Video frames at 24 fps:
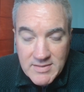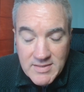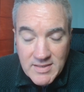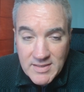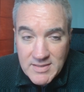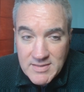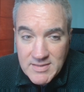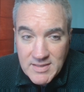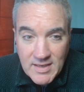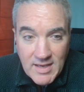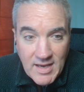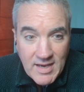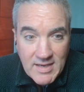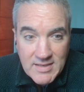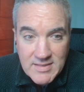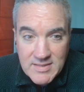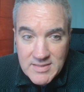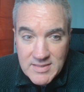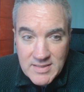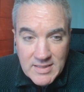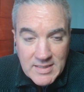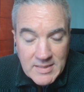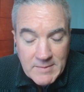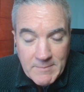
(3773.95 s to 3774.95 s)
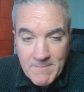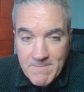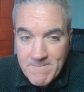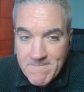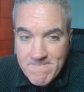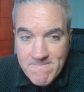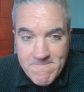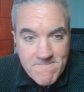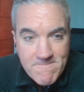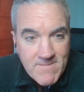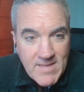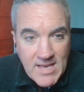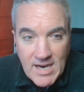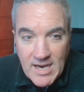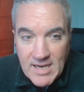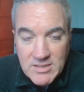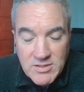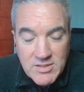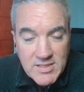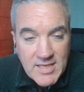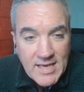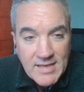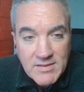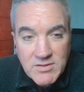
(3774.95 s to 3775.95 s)
And I said, guys, I
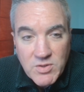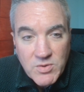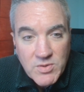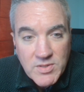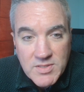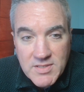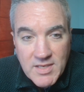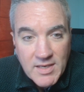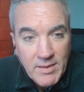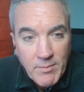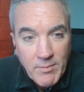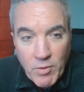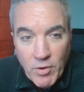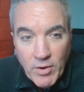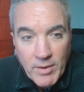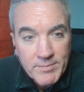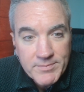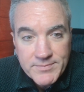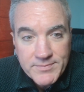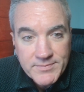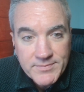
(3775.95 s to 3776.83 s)
just can't do this anymore.